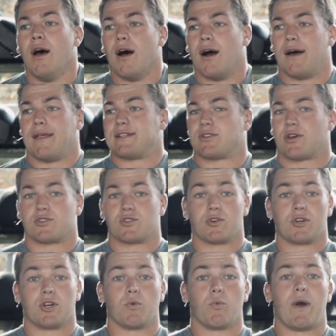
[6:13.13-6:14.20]
That's also a
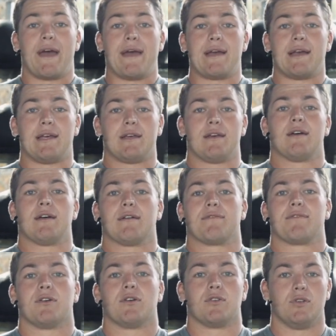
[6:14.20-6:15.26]
good way
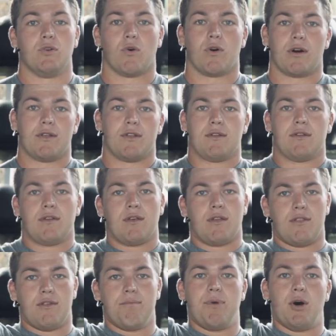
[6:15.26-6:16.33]
if you are in
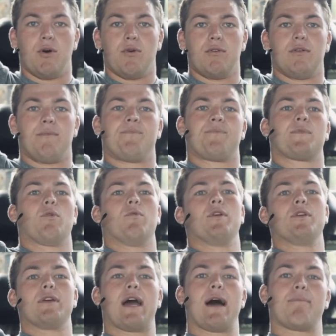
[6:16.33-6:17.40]
the boat where
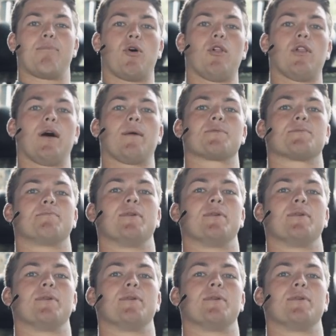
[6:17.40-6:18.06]
you got pull-ups,